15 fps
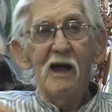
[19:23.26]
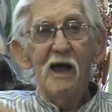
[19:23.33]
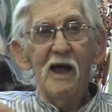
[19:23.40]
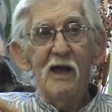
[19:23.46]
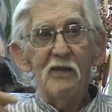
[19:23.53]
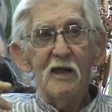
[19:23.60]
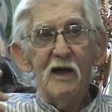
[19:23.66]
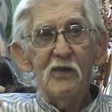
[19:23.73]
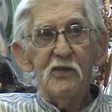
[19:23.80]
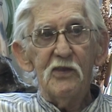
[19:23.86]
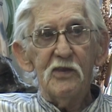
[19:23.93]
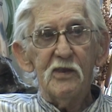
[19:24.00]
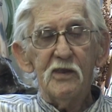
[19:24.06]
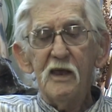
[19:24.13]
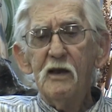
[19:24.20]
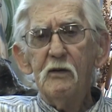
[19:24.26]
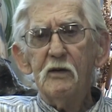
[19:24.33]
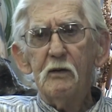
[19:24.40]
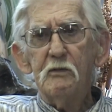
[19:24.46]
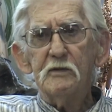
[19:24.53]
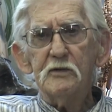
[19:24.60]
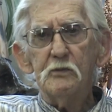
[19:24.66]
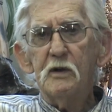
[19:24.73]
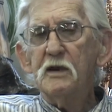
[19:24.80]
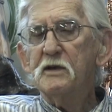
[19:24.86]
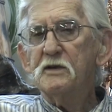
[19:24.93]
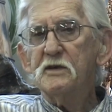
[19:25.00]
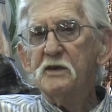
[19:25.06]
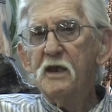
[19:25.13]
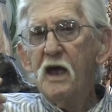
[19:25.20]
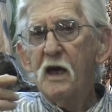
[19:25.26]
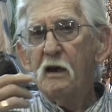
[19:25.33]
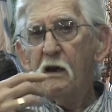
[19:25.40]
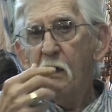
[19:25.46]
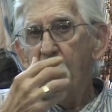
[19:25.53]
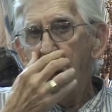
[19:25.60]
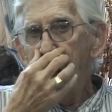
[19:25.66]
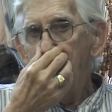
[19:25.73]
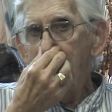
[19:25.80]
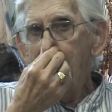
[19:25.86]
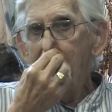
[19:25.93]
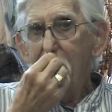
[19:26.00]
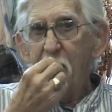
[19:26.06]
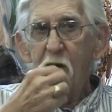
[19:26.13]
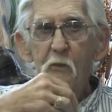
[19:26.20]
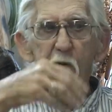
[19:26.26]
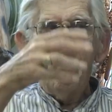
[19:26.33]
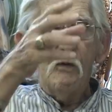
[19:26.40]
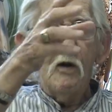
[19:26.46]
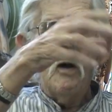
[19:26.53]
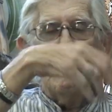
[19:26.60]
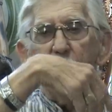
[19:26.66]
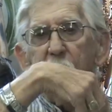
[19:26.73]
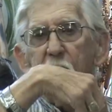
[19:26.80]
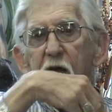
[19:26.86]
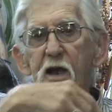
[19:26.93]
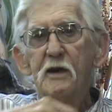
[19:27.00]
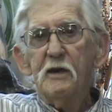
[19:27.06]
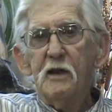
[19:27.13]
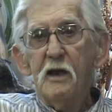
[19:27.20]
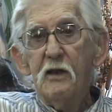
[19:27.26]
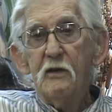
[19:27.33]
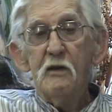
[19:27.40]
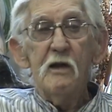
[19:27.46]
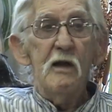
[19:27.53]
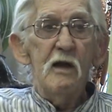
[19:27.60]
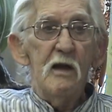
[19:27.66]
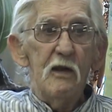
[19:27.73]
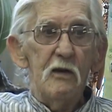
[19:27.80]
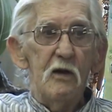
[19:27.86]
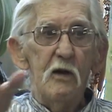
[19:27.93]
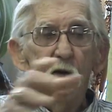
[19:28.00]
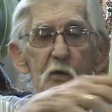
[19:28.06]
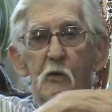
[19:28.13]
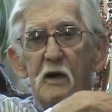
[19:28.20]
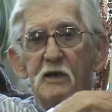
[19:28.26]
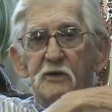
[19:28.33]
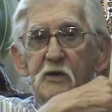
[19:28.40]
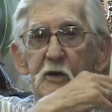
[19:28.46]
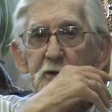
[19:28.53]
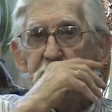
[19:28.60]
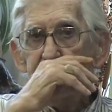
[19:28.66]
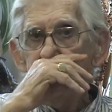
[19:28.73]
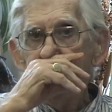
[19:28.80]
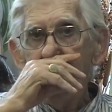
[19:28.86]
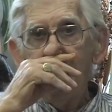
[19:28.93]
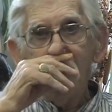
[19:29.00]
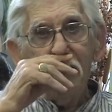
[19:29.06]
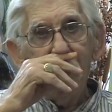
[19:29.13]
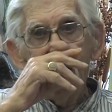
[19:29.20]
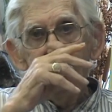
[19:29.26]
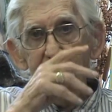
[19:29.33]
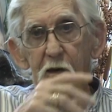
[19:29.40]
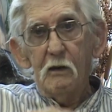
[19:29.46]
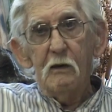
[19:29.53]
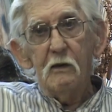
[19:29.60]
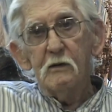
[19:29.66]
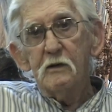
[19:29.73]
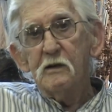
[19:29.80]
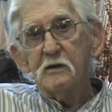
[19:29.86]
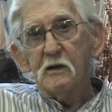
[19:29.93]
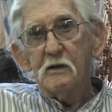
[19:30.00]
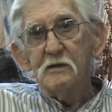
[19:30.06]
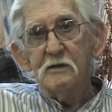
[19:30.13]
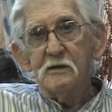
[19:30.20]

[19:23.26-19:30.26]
And I think there was one in Seattle. And we were all tied together. The whole West Coast went on Yellow Alert, so.